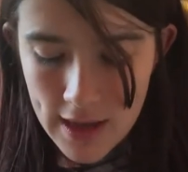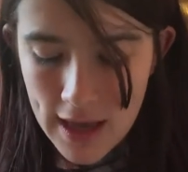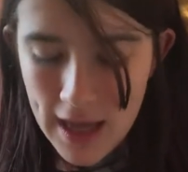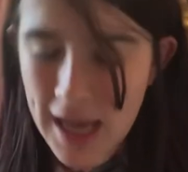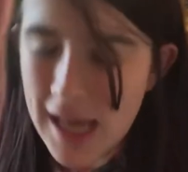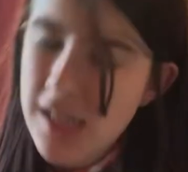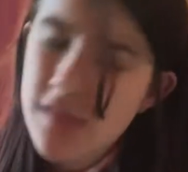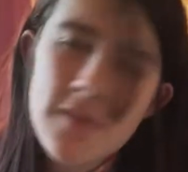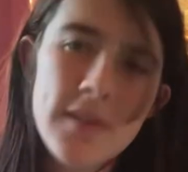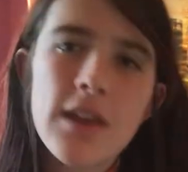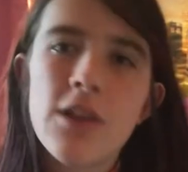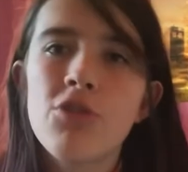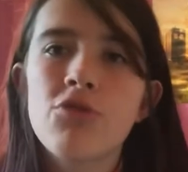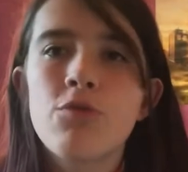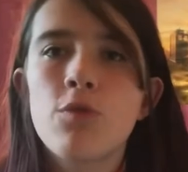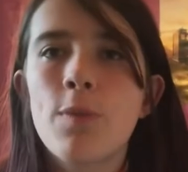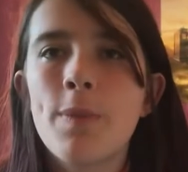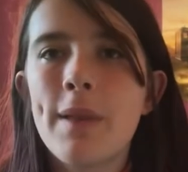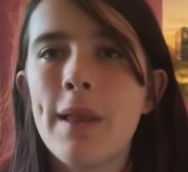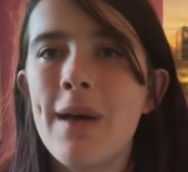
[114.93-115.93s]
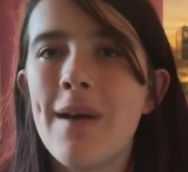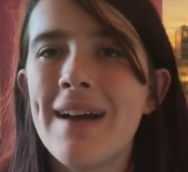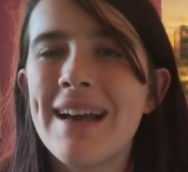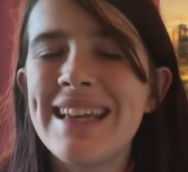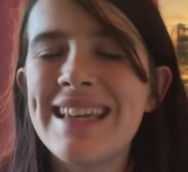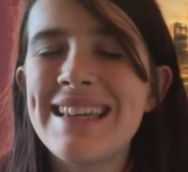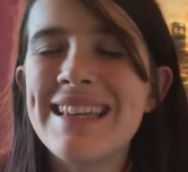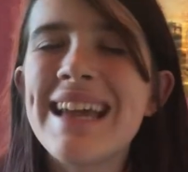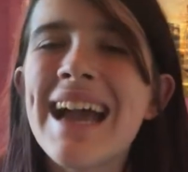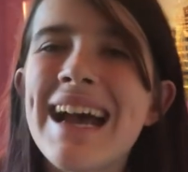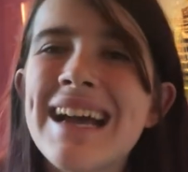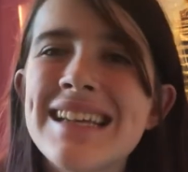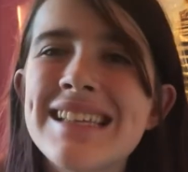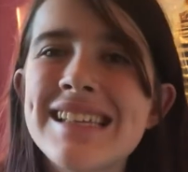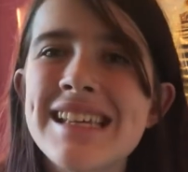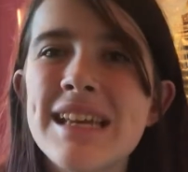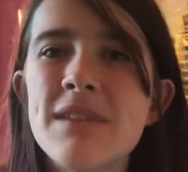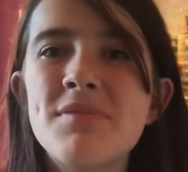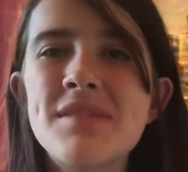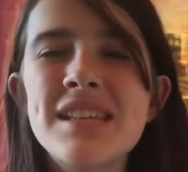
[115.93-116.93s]
As for the overall plot,
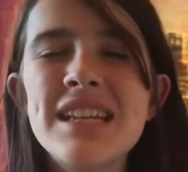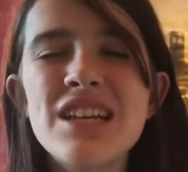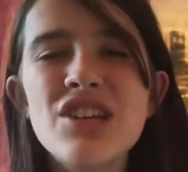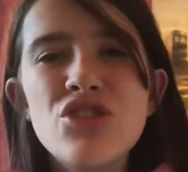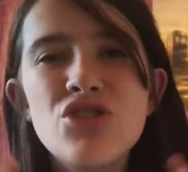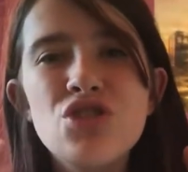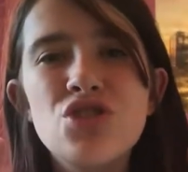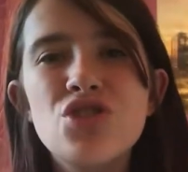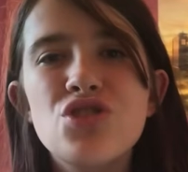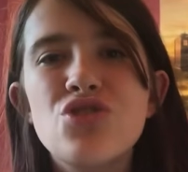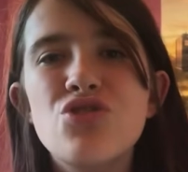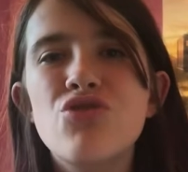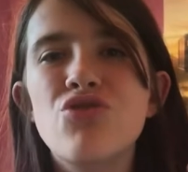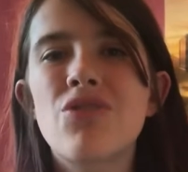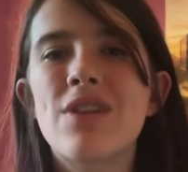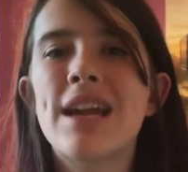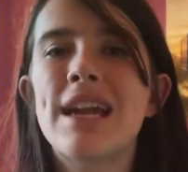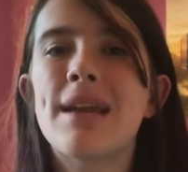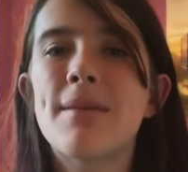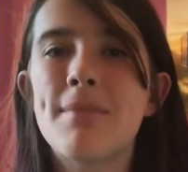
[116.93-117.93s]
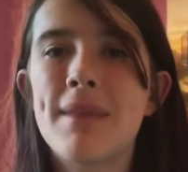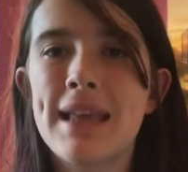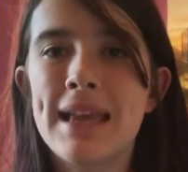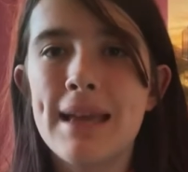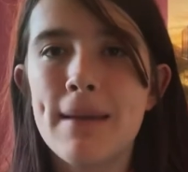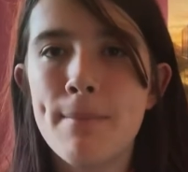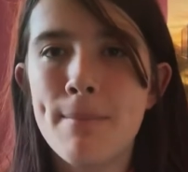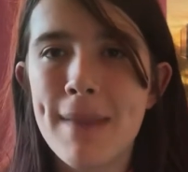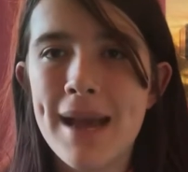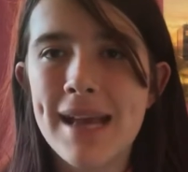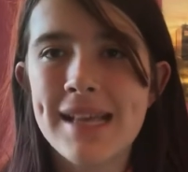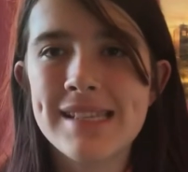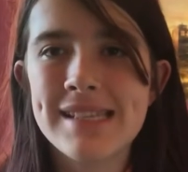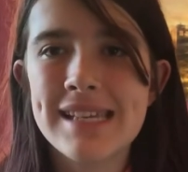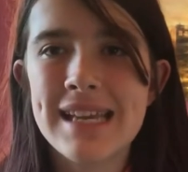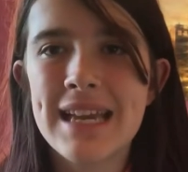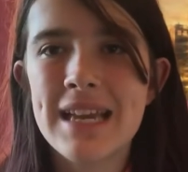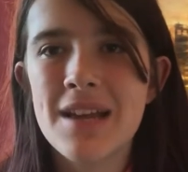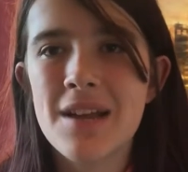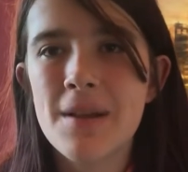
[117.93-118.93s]
yes, it was extremely
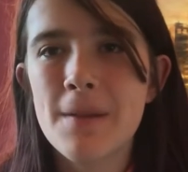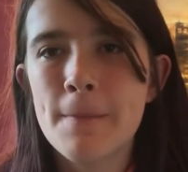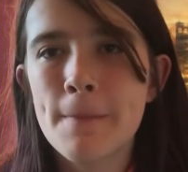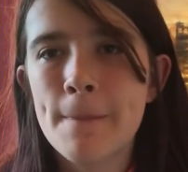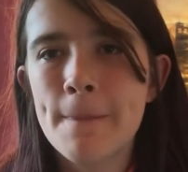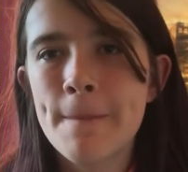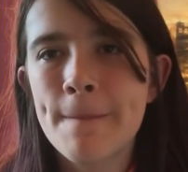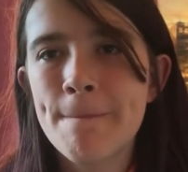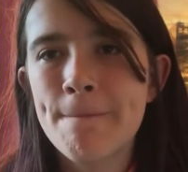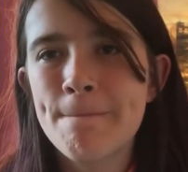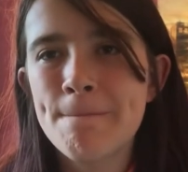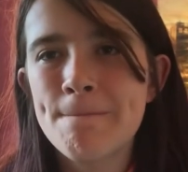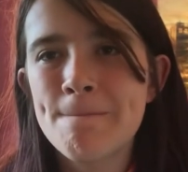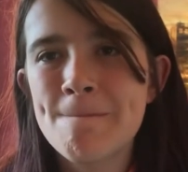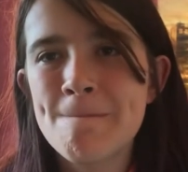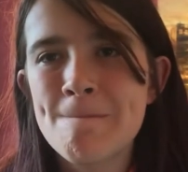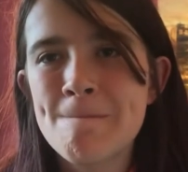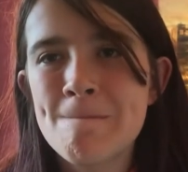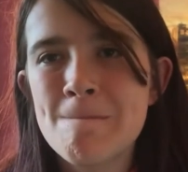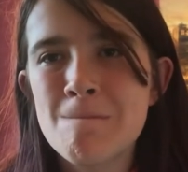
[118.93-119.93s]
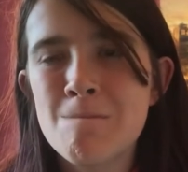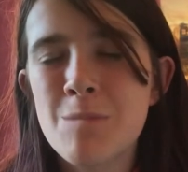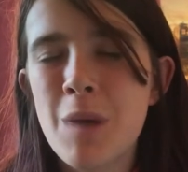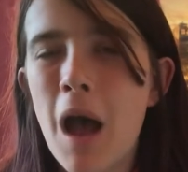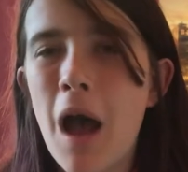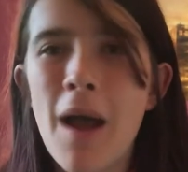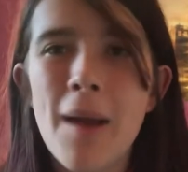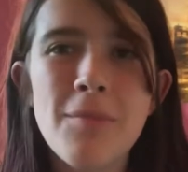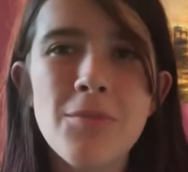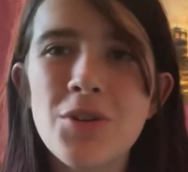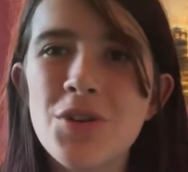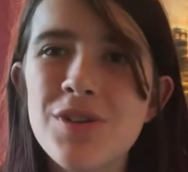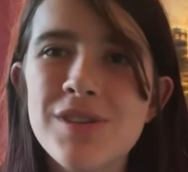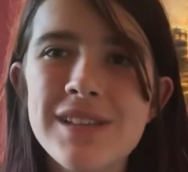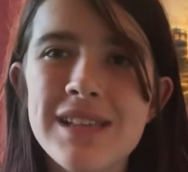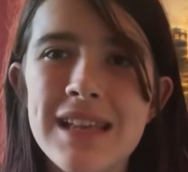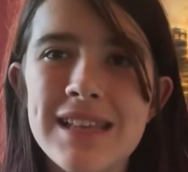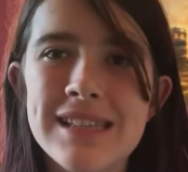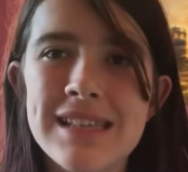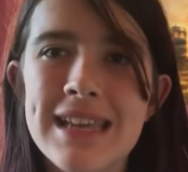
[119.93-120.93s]
messy. But I'm not
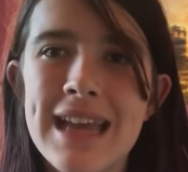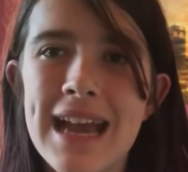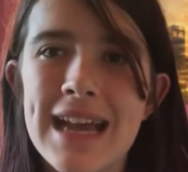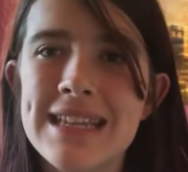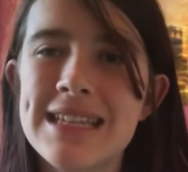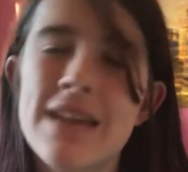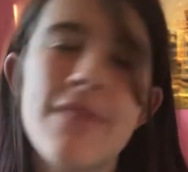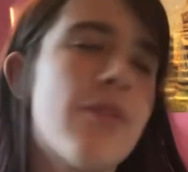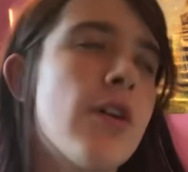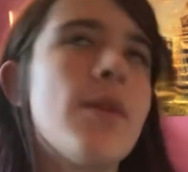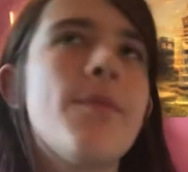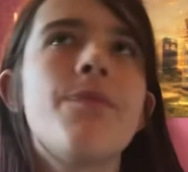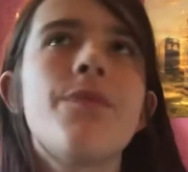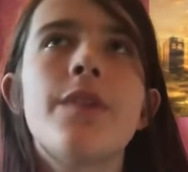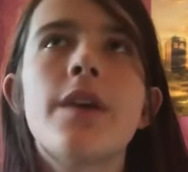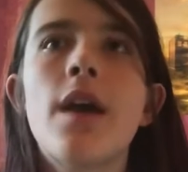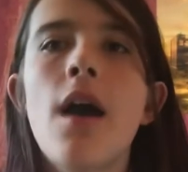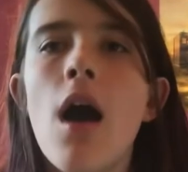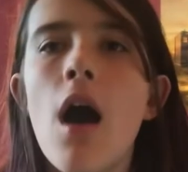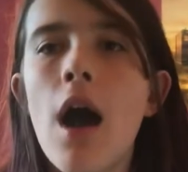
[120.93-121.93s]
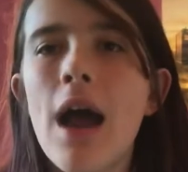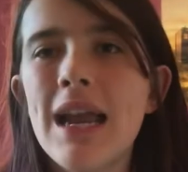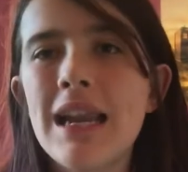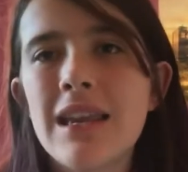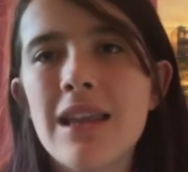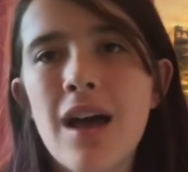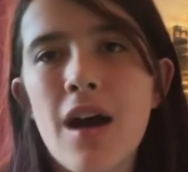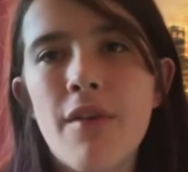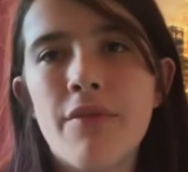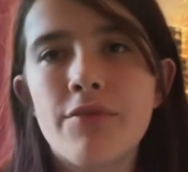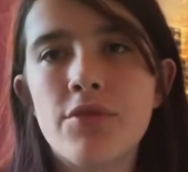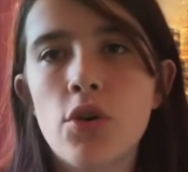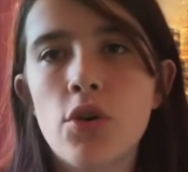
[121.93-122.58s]
using that as a negative. I loved